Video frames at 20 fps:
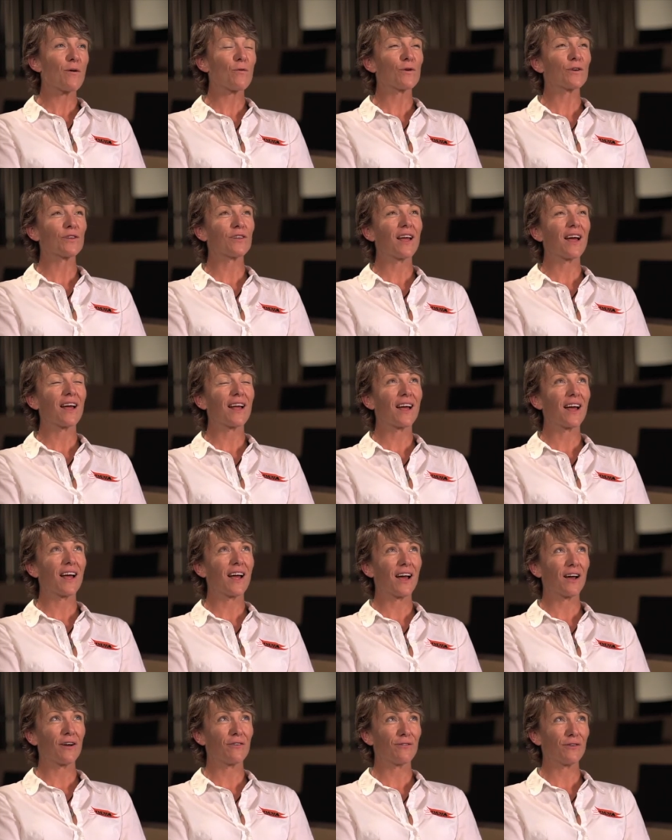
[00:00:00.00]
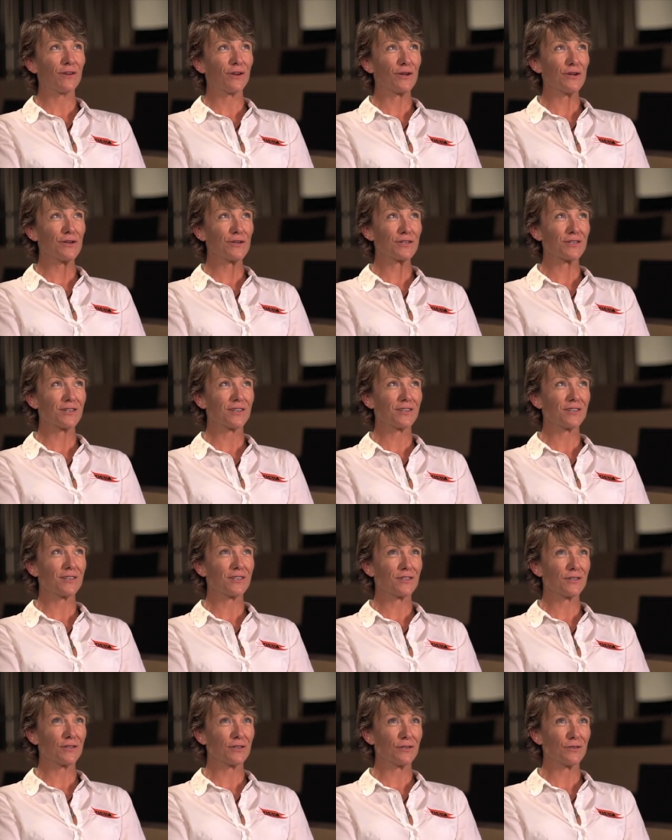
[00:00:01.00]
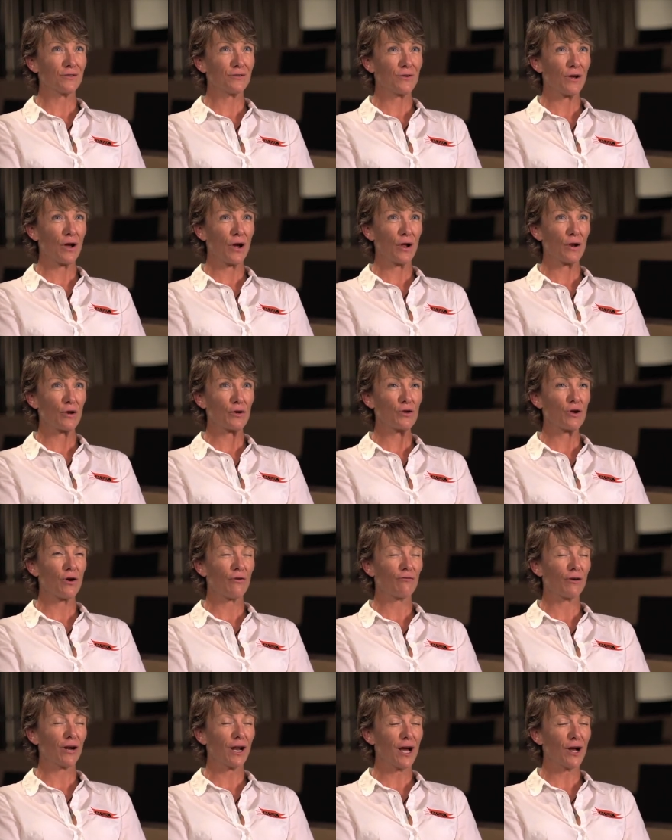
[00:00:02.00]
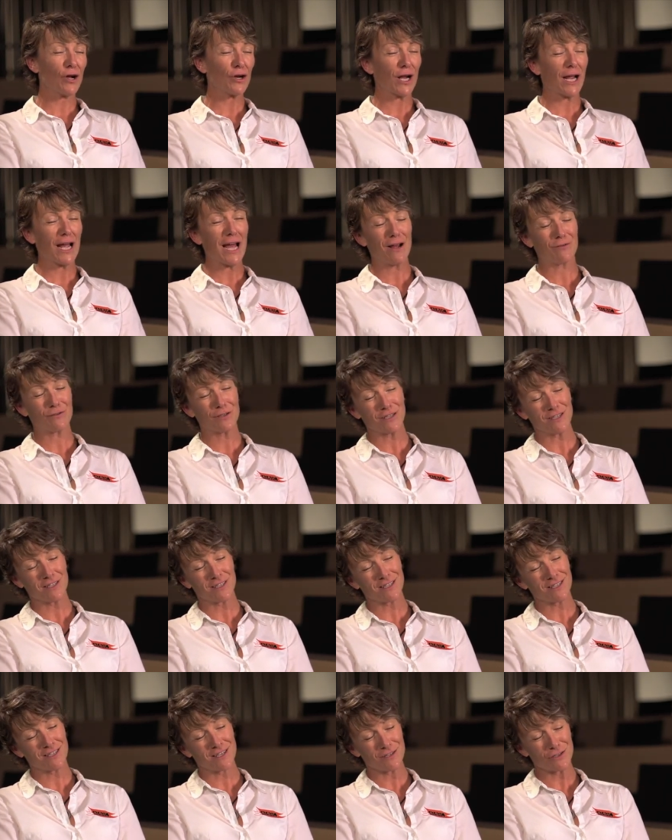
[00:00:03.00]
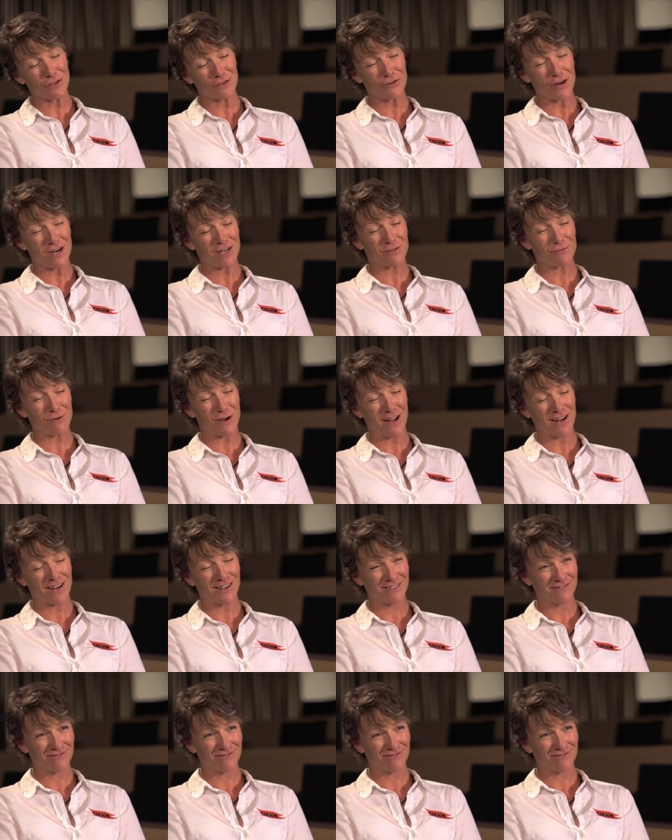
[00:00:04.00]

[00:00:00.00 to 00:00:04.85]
would have learnt to not rely on accountants straight away.